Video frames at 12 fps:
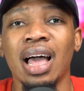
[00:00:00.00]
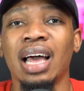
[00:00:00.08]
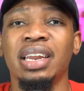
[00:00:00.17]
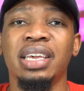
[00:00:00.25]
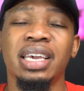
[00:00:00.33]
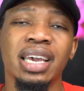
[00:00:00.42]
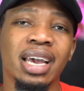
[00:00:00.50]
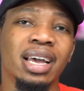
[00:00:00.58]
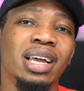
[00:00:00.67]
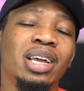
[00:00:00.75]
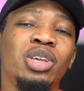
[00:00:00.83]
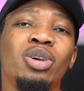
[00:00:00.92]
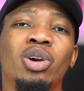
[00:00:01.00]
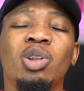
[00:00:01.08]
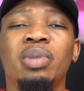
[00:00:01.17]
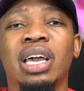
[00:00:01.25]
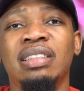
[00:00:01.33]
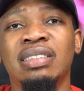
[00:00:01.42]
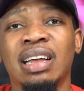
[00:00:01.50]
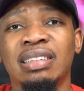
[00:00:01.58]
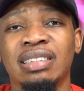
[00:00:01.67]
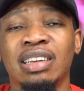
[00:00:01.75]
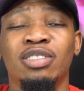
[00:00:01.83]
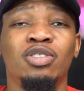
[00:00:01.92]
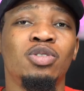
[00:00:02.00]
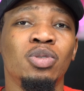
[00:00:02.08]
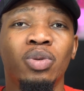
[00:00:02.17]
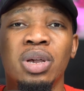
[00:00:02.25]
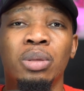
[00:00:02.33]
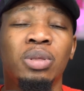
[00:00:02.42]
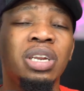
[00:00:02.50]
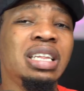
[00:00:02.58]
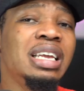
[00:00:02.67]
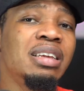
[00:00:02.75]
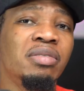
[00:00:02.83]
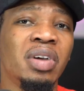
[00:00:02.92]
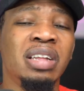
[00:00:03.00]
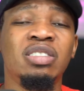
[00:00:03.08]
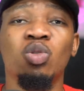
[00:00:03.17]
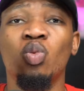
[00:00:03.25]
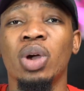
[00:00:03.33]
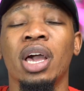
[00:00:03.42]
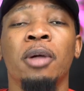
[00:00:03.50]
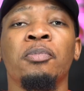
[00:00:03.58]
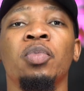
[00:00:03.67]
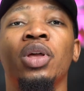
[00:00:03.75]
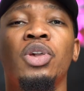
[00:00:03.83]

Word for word: And here you're going to be getting access to a three-day event where